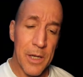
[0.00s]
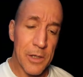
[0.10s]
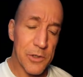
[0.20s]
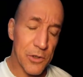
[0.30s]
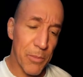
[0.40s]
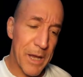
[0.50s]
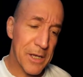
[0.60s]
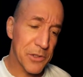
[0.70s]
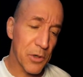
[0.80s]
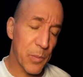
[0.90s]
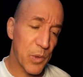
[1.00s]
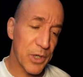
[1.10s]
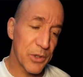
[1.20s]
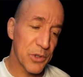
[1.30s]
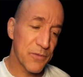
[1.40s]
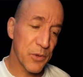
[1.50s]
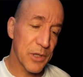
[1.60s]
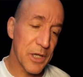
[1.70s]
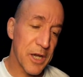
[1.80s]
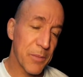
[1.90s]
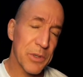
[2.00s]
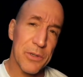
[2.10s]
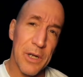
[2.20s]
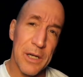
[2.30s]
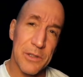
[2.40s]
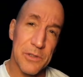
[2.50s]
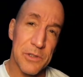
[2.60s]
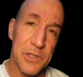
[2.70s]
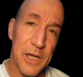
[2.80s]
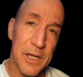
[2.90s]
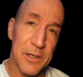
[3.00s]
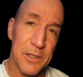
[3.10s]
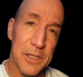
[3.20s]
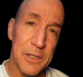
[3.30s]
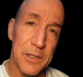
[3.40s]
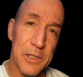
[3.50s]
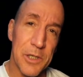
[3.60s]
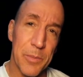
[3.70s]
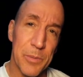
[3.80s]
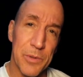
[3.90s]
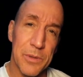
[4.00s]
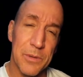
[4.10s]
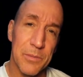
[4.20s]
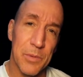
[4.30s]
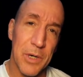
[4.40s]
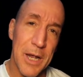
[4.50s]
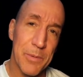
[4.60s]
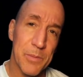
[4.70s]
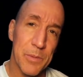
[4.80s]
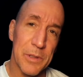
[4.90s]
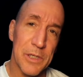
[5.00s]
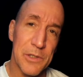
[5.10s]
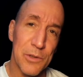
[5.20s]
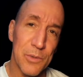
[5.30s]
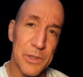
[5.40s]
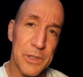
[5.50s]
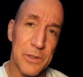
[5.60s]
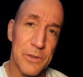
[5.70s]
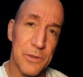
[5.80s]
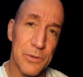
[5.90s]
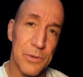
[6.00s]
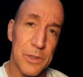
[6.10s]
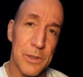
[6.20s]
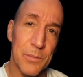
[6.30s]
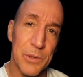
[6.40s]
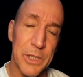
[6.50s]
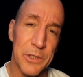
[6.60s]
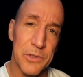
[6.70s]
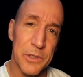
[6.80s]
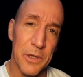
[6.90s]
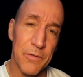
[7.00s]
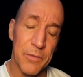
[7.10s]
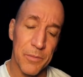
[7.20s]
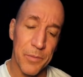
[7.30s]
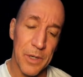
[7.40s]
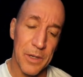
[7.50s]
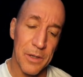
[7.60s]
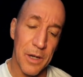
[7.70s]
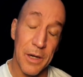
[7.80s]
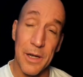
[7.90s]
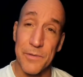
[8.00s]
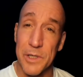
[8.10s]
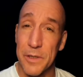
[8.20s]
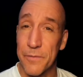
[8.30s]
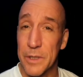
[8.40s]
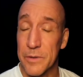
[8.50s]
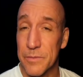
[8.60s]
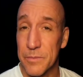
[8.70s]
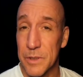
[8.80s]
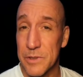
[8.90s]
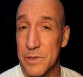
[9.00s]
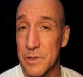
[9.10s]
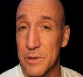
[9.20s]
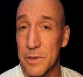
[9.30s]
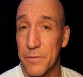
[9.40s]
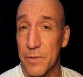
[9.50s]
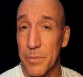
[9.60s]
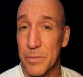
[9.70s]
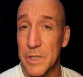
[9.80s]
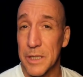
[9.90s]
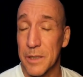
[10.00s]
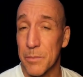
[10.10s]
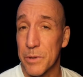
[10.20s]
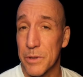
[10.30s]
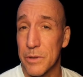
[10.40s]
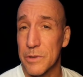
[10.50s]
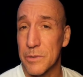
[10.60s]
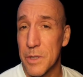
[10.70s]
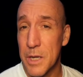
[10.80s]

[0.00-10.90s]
So masks are a pretty useful thing, but they're not societally acceptable, perhaps, unless you're willing to protect yourself and not have side effects necessarily from taking pills,